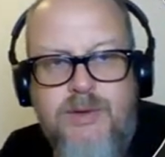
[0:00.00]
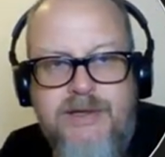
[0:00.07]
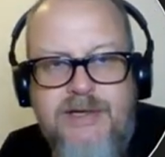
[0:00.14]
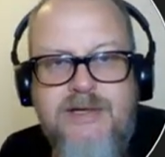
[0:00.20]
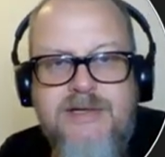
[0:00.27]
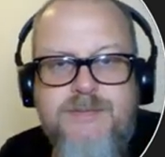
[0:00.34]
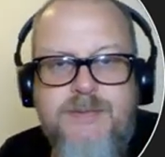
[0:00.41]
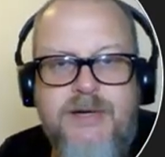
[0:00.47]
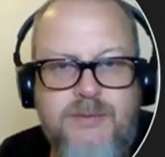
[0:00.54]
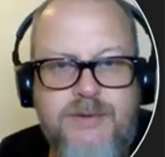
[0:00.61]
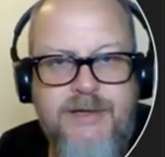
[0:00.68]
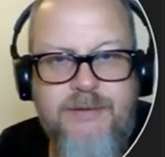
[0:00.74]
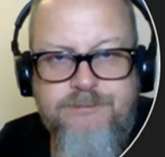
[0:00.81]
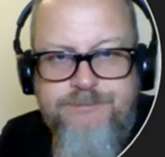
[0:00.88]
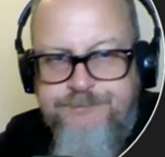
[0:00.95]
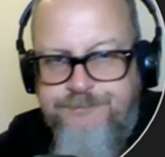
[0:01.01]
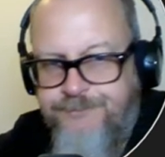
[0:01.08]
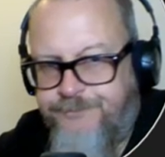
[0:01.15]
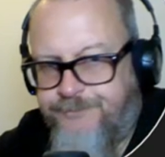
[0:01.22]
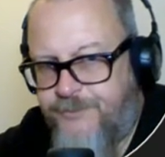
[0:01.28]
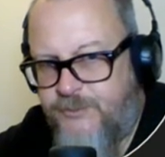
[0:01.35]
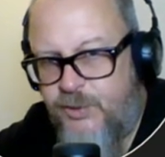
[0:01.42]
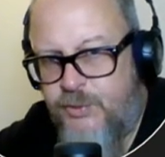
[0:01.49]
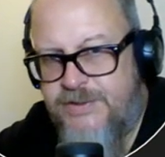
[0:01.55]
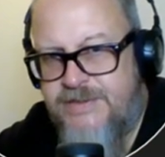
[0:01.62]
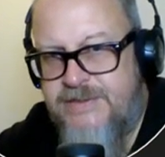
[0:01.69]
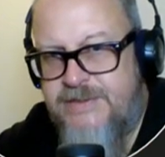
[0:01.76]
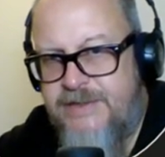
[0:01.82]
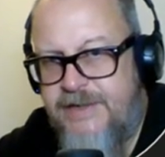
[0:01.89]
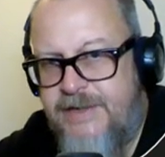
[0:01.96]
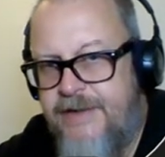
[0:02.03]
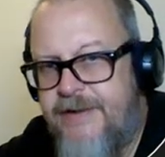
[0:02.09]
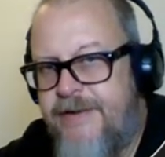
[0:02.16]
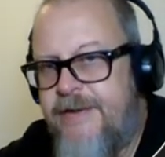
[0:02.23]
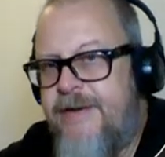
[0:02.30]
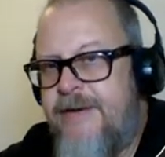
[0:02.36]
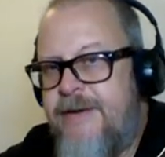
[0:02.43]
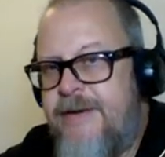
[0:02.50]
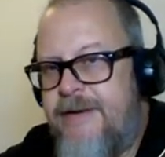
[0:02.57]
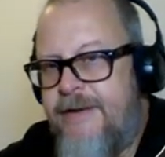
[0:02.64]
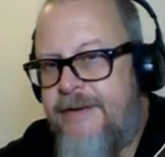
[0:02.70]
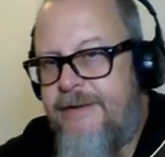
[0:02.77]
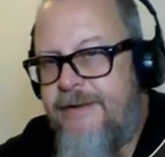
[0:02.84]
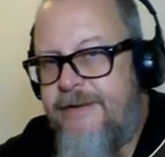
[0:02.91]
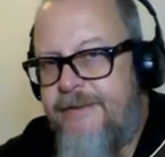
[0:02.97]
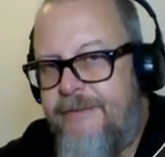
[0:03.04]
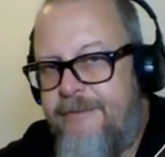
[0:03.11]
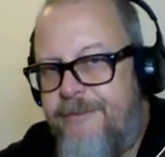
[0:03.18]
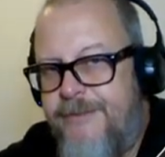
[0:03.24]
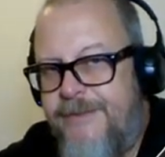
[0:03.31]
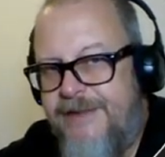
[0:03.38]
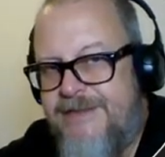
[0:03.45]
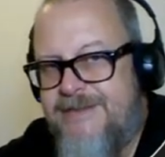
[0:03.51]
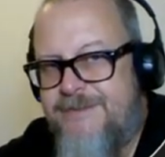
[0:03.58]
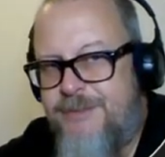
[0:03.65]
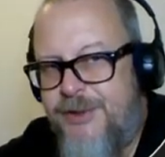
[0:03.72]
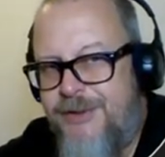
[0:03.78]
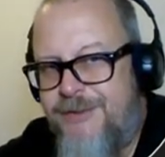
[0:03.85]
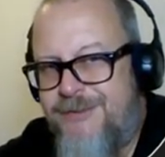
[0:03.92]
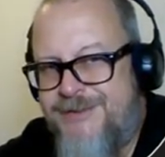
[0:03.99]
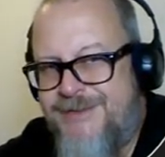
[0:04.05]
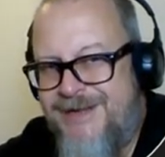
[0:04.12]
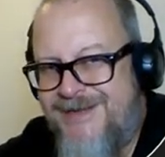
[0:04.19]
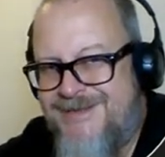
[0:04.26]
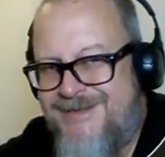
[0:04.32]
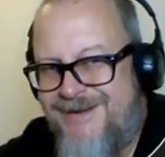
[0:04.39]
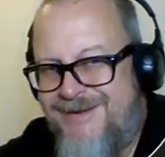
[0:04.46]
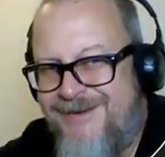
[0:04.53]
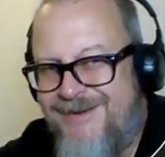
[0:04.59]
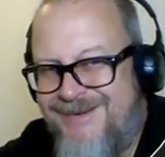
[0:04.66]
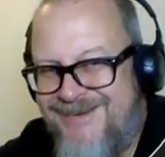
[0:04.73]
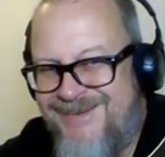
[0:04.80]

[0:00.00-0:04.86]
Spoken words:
And here's, by the way, you'll see this particular text here,